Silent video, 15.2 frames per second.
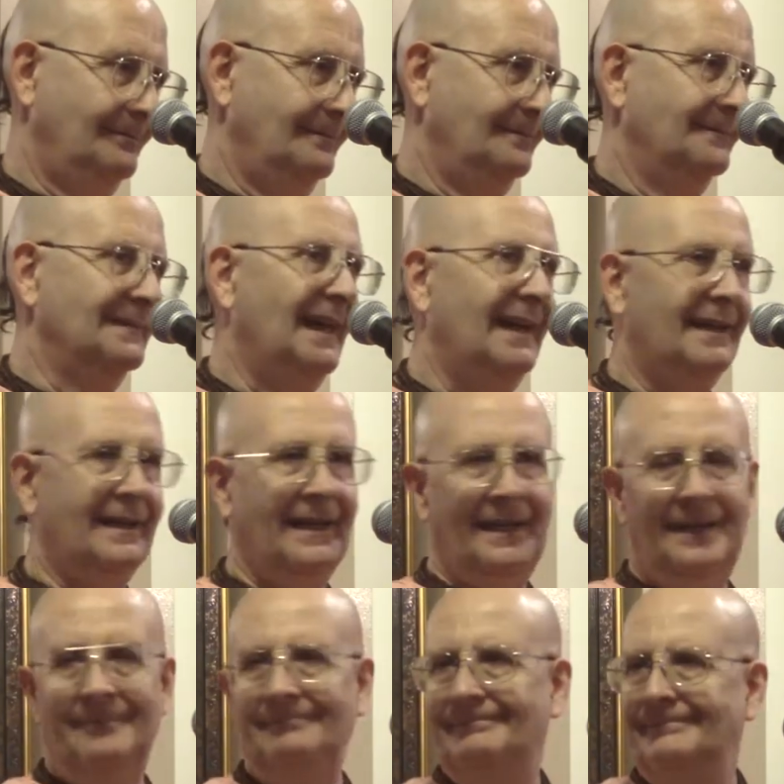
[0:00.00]
like
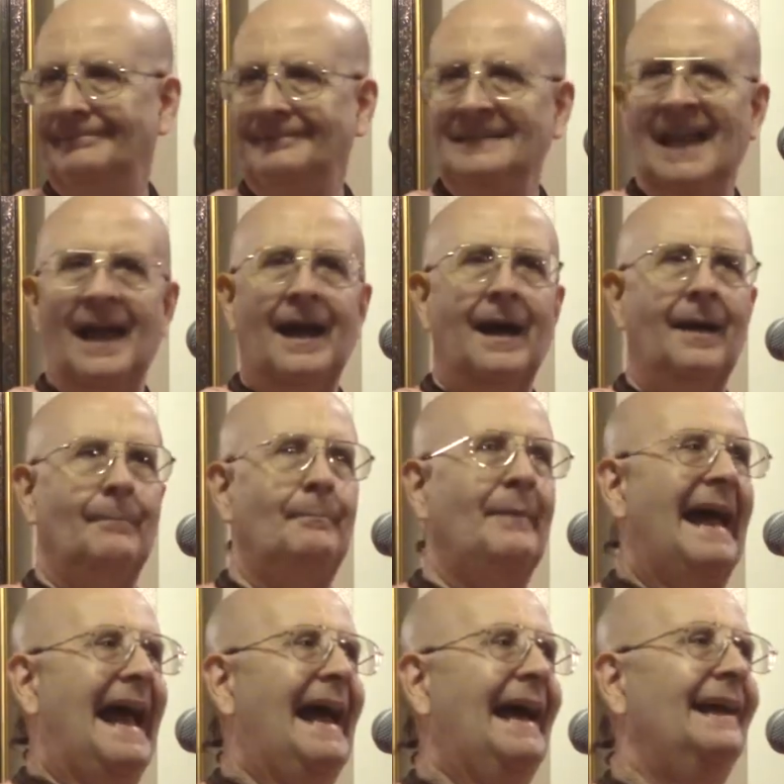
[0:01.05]
a
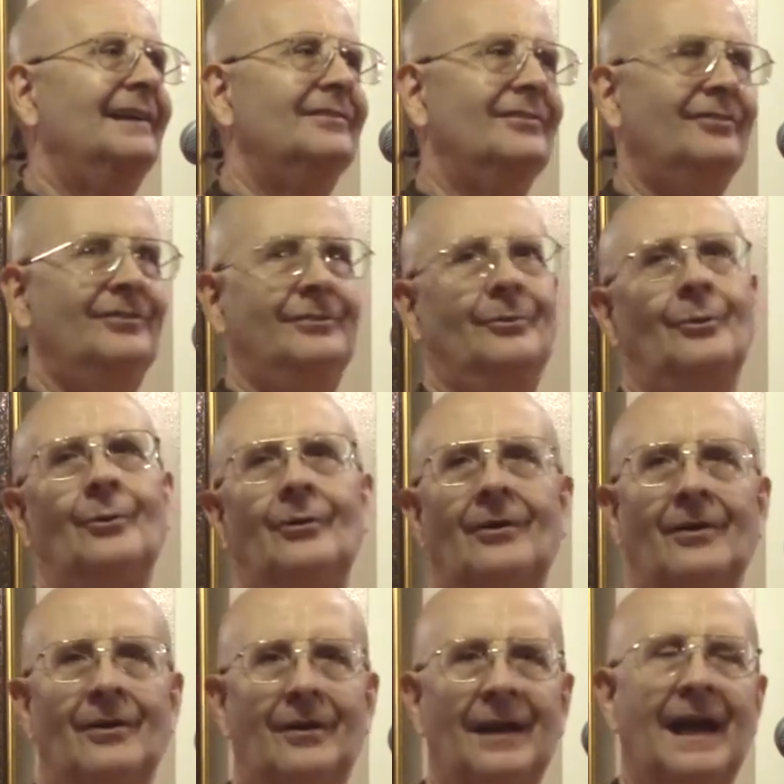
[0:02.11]
bat
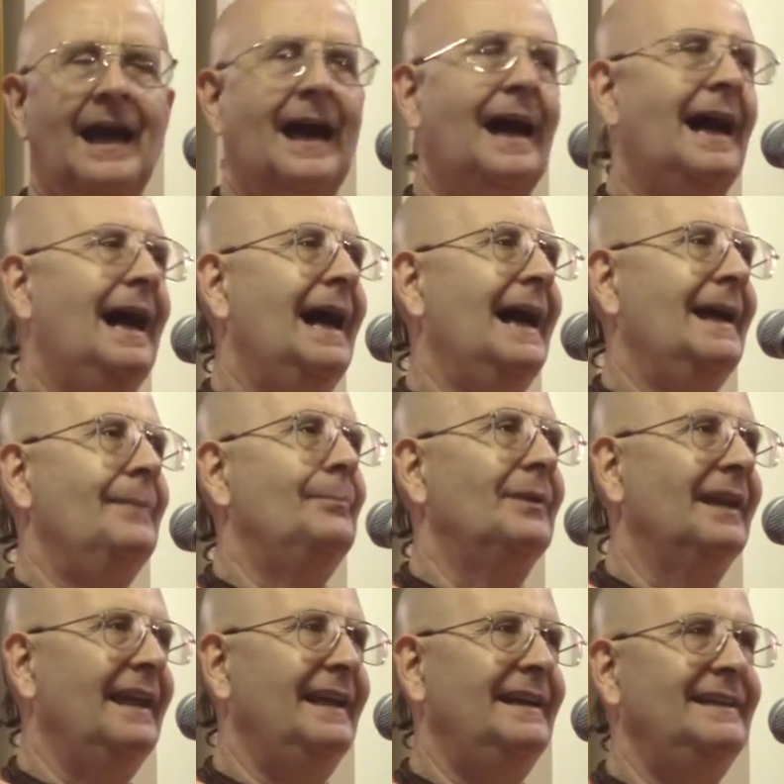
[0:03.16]
or a high
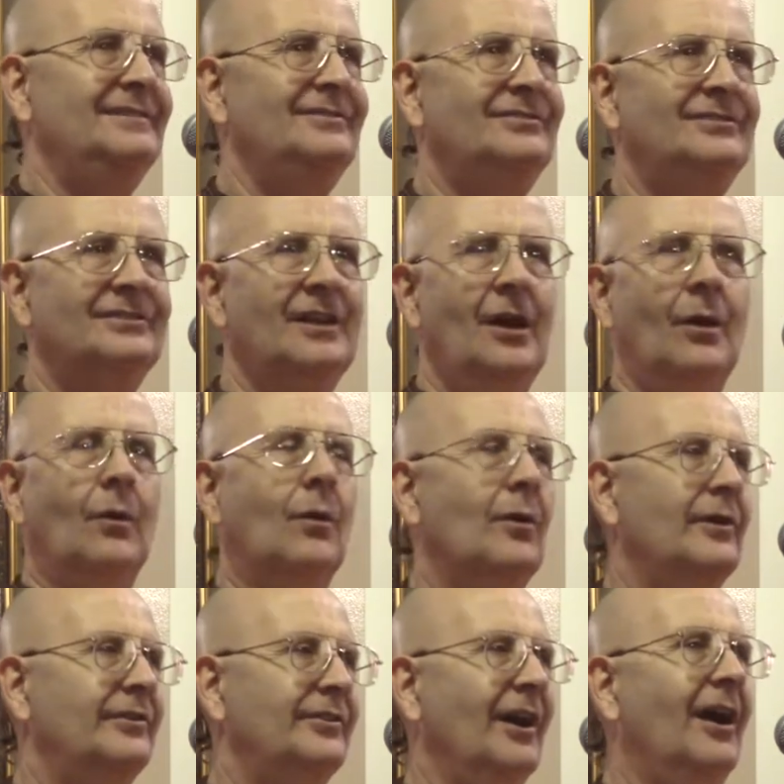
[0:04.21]
place or a
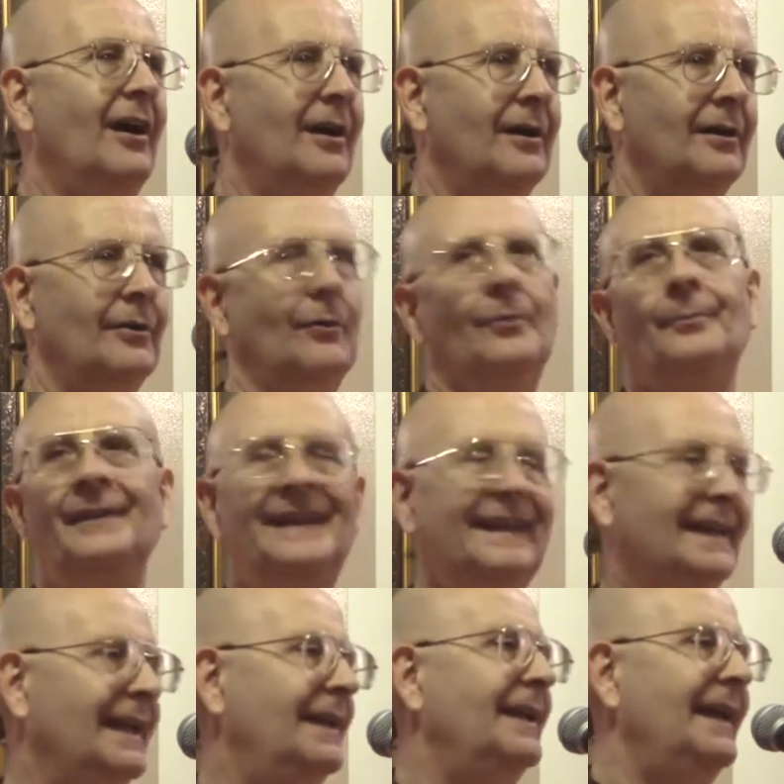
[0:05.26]
dog or being
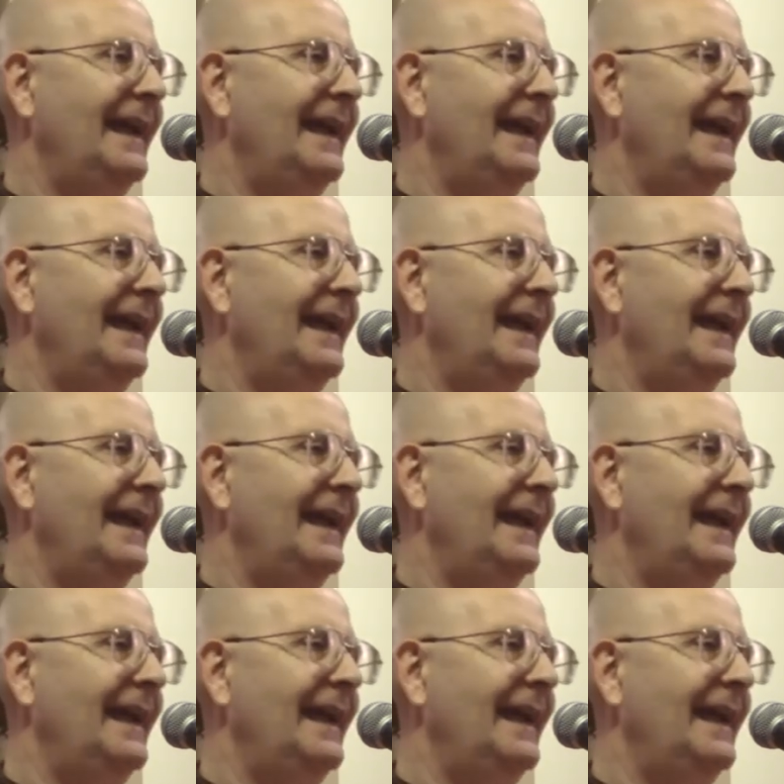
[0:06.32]
in an